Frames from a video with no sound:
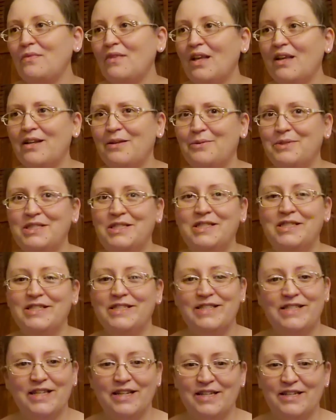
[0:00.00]
And it was in the
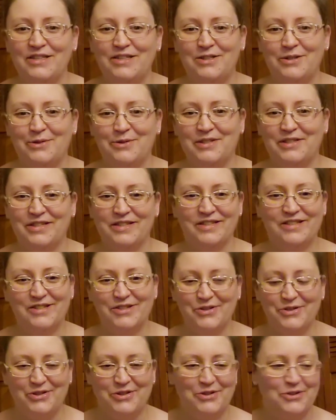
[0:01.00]
city, so it was an
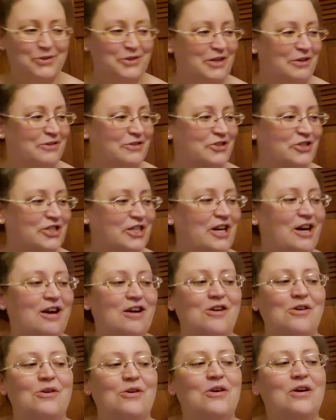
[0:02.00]
excuse to go down to
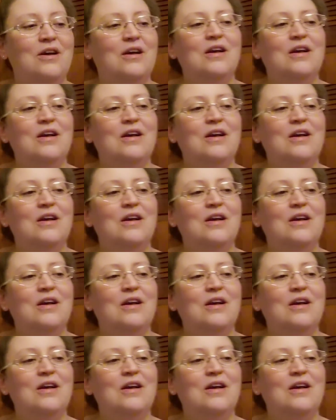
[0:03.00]
Chicago.